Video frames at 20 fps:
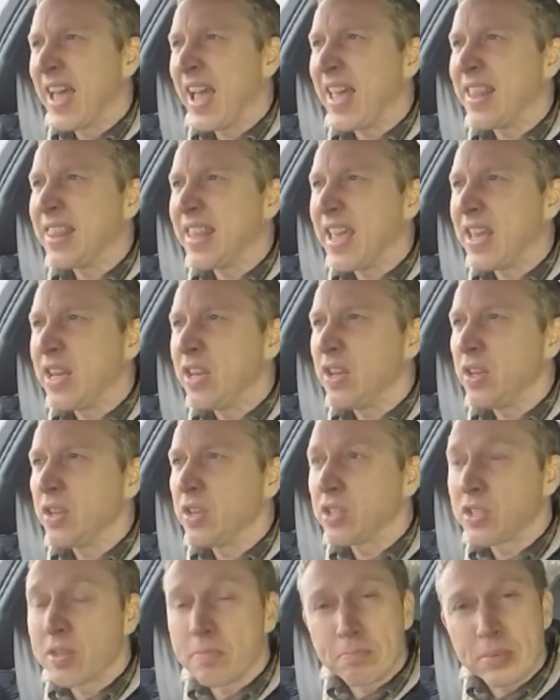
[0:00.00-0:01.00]
and then
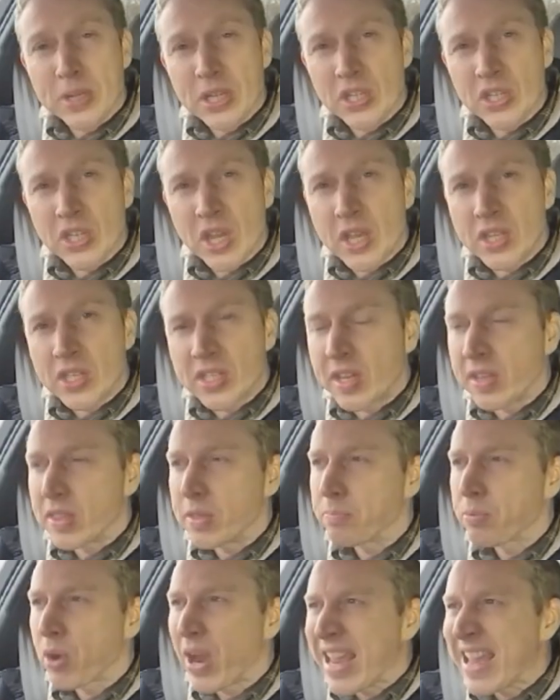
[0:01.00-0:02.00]
simply sidestep
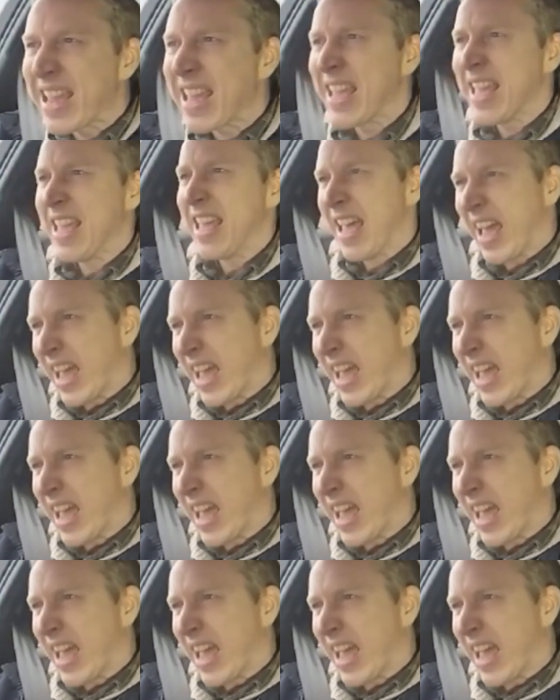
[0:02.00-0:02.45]
the brake